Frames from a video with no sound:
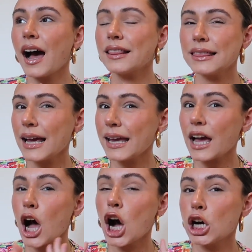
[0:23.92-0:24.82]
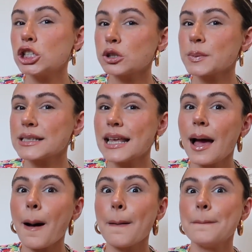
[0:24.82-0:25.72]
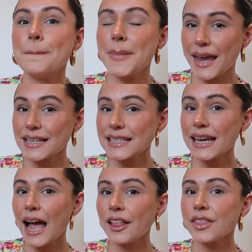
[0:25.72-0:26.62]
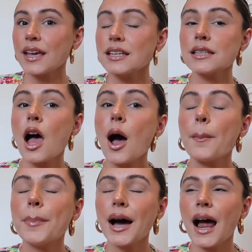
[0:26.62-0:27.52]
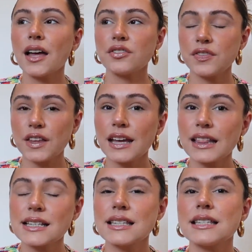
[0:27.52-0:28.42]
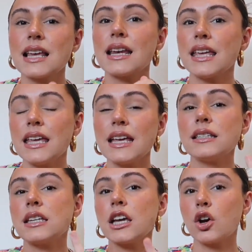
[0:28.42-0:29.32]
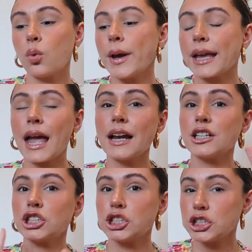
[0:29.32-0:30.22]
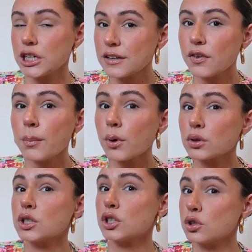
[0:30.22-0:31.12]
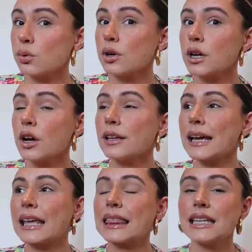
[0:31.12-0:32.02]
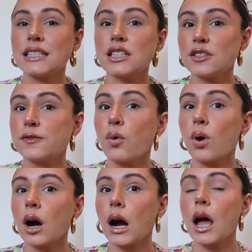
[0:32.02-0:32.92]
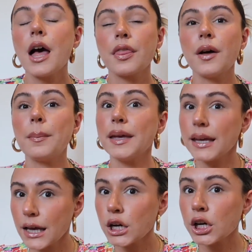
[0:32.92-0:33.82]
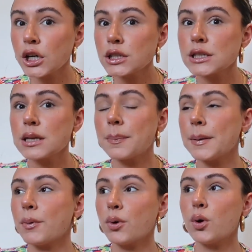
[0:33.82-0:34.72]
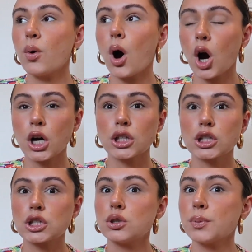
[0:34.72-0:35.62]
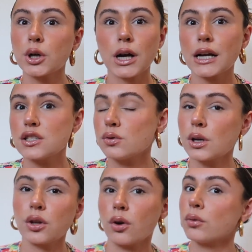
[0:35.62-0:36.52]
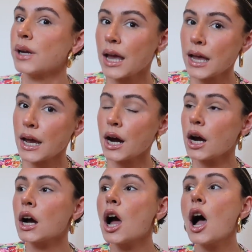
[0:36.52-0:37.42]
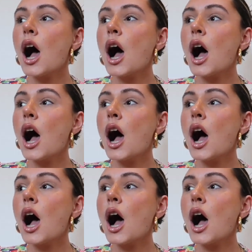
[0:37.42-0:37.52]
like 100% amazing at this, but I feel like this is an easy, quick, and achievable tutorial. Like, this is for the beginners, the people who aren't super good at doing their own hair,